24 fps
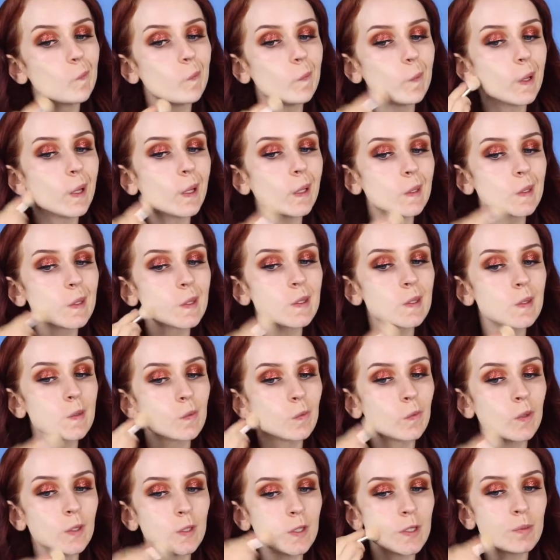but
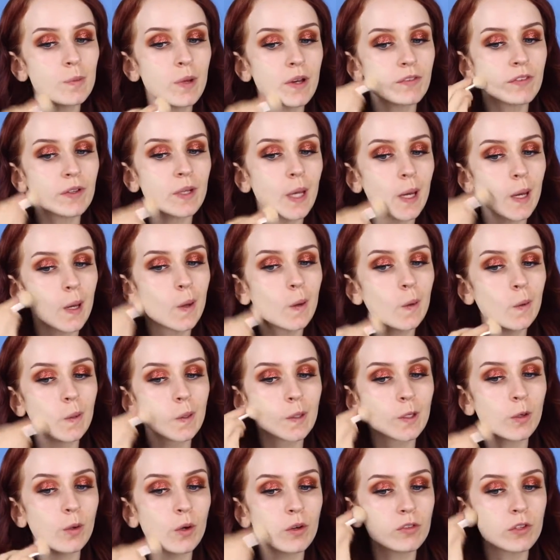once you buff it out
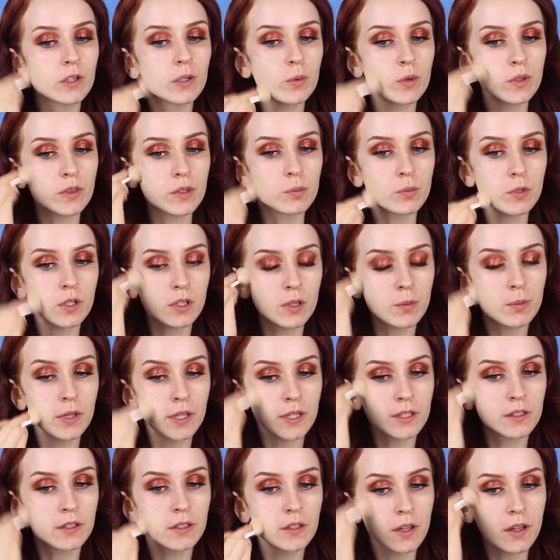and go over it with a beauty
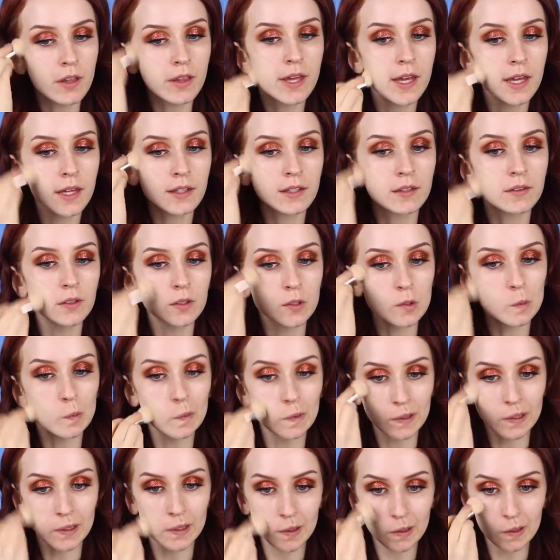blender and all that, it looks
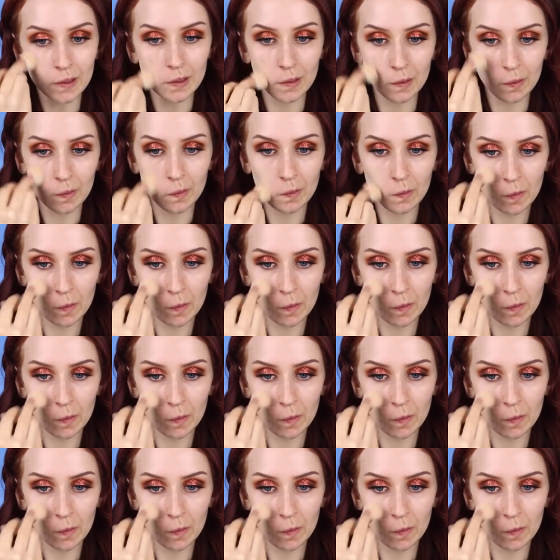really good.